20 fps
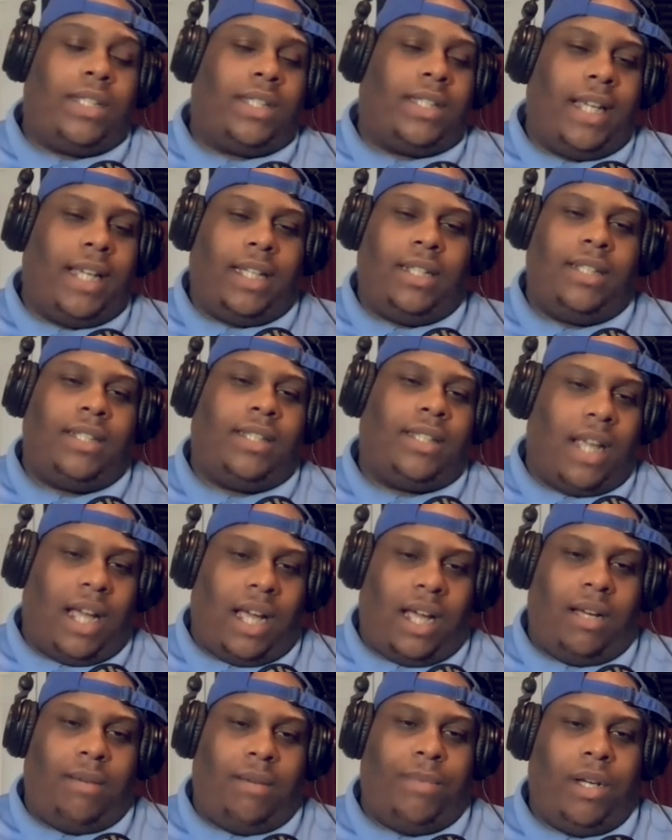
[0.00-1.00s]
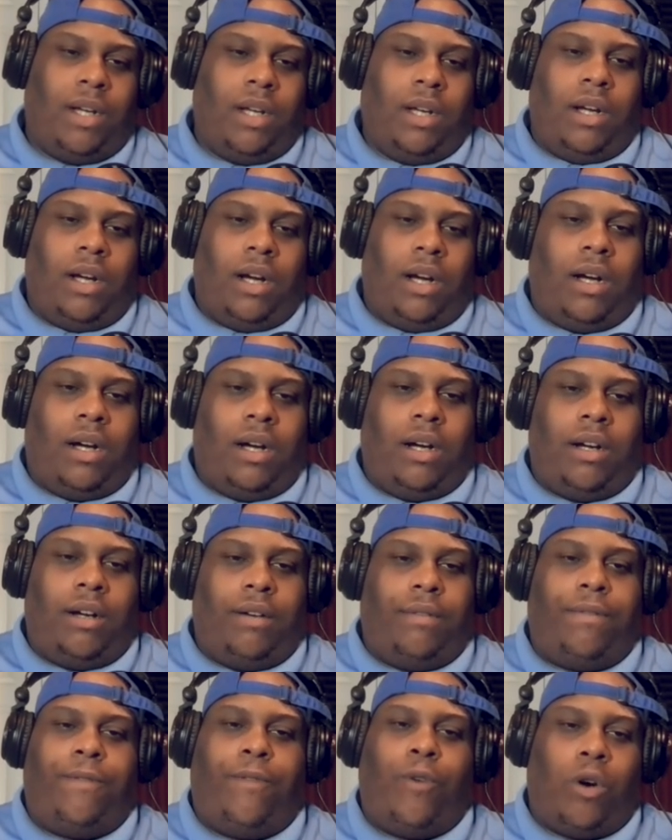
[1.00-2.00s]
taking the time
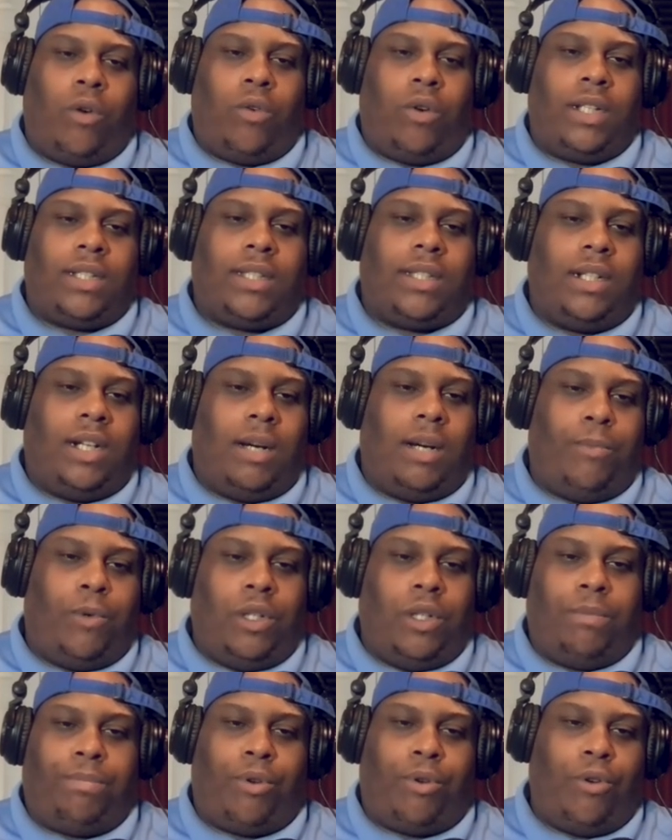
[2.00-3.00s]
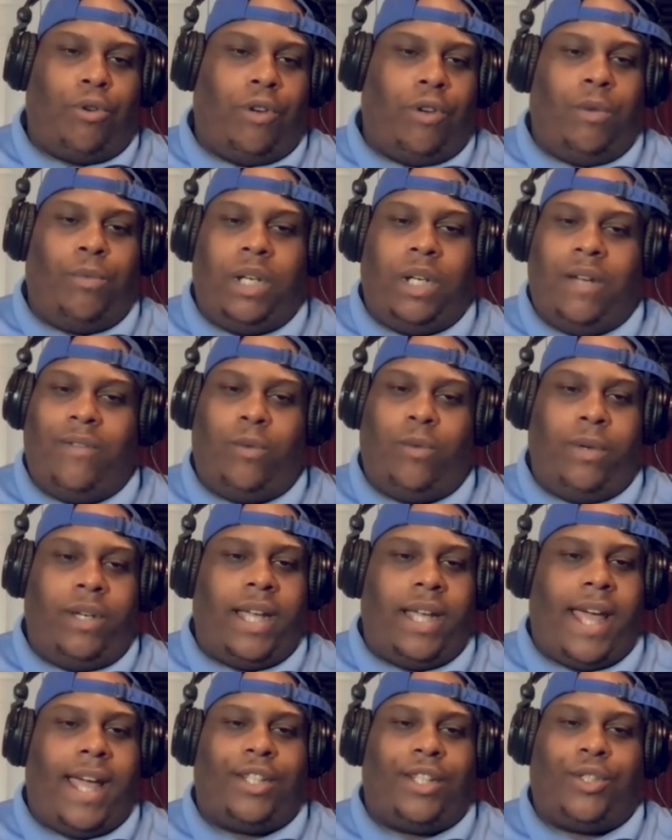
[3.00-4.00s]
uh, for us to come on the program whenever
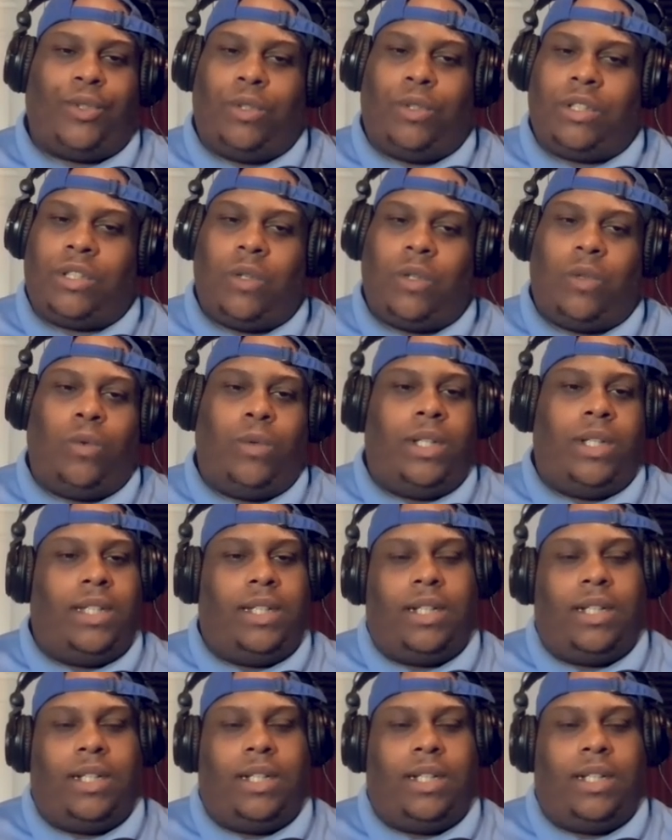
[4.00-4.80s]
we ask you are so willing to